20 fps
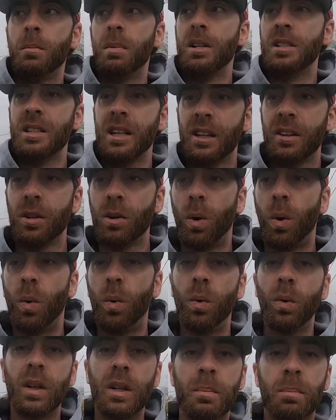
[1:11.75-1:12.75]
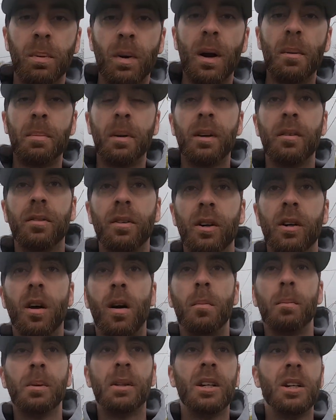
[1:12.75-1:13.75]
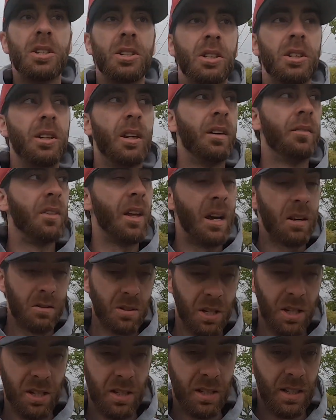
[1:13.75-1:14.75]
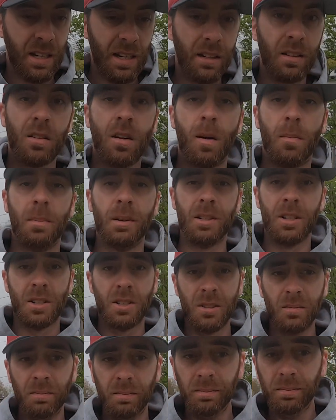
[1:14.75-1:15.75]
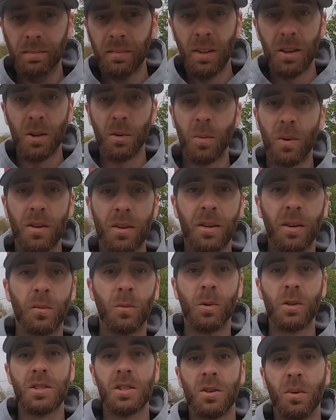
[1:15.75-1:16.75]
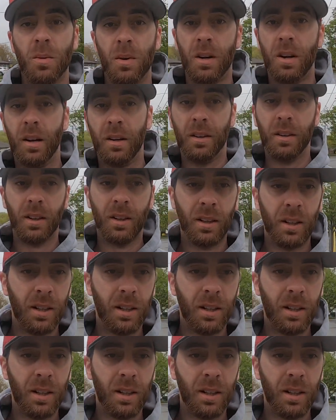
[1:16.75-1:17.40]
But it's like they're only prepping for competition, and if the house isn't in competition, they're wondering what's going on.